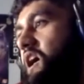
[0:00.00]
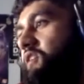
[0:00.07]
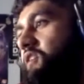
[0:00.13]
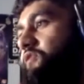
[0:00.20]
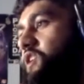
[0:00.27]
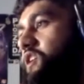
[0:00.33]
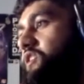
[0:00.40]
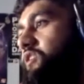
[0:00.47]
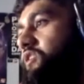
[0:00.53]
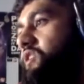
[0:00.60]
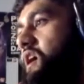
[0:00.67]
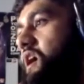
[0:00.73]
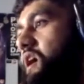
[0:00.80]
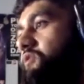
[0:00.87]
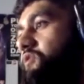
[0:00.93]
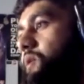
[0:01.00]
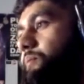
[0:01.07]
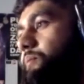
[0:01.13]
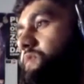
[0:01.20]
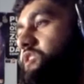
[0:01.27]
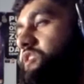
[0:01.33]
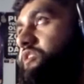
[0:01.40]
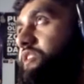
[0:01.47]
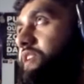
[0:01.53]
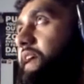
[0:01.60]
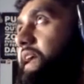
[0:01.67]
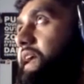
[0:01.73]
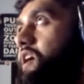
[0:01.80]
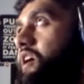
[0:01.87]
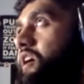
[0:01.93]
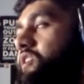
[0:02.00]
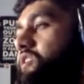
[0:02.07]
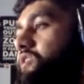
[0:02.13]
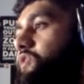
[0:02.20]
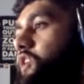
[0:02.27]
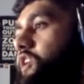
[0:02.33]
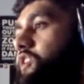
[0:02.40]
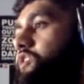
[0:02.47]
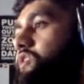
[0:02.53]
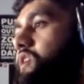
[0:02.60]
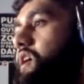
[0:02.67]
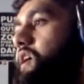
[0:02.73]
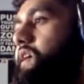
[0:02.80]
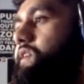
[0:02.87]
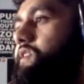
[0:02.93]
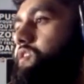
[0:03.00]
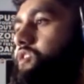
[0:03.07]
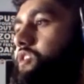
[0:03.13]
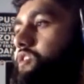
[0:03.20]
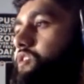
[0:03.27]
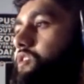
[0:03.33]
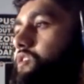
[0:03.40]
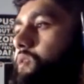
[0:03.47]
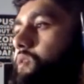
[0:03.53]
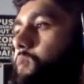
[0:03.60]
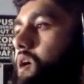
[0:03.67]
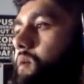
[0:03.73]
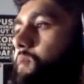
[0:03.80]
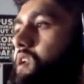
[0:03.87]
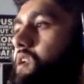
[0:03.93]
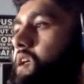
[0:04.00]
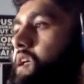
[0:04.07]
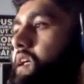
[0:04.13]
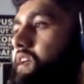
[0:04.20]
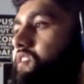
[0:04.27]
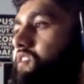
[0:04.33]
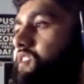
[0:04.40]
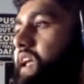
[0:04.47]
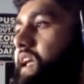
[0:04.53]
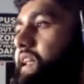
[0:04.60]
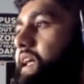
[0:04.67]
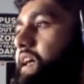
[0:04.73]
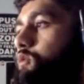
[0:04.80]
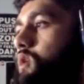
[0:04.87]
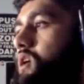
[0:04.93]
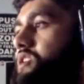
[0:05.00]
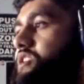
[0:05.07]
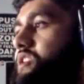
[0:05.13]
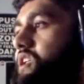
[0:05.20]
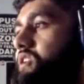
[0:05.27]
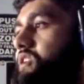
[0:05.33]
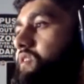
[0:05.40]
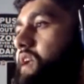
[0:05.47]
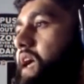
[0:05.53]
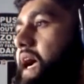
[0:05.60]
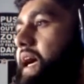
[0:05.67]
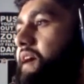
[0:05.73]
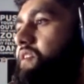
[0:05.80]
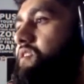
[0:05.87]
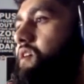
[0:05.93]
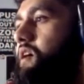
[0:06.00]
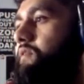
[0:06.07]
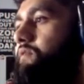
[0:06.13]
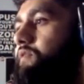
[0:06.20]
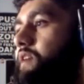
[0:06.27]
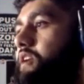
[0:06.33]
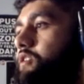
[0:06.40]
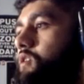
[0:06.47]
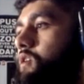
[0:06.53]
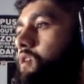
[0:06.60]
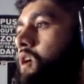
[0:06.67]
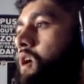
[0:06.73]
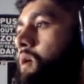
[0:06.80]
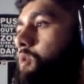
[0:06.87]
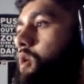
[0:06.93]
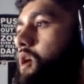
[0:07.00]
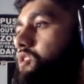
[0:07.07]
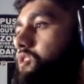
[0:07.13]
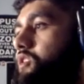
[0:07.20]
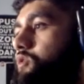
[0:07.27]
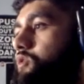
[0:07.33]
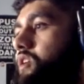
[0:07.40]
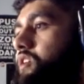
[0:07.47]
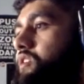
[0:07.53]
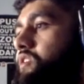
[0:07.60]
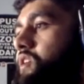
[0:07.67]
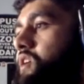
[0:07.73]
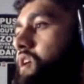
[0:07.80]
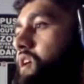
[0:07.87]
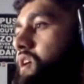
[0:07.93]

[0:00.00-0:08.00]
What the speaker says: First, from just today, August 1st, the Justice Department is saying that Russians hacked federal prosecutors.